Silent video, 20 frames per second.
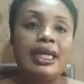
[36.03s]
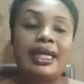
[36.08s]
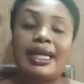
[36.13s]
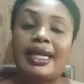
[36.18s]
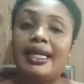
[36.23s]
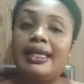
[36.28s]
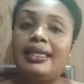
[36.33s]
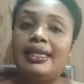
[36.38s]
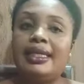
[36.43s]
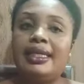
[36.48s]

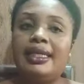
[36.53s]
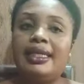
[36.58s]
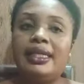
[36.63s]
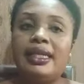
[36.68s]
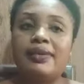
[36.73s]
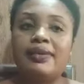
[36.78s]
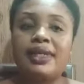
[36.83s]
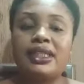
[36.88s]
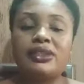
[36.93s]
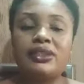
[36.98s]
Kindly hit
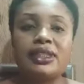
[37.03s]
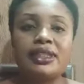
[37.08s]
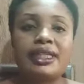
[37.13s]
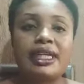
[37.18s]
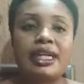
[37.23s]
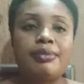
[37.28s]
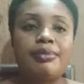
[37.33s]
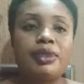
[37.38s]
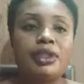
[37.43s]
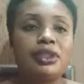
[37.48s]
the red
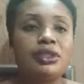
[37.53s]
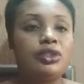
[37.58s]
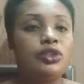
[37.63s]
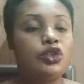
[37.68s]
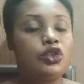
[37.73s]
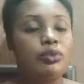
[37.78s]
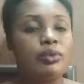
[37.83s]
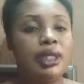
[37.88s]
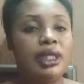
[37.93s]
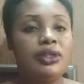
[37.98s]
subscribe button
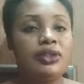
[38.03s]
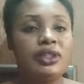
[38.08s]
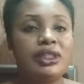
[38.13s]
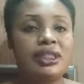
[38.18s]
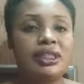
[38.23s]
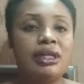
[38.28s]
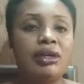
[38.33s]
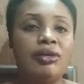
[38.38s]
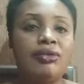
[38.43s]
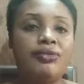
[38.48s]
to make
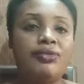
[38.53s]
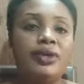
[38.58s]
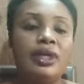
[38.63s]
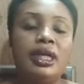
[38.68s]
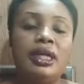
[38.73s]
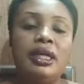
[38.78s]
yourself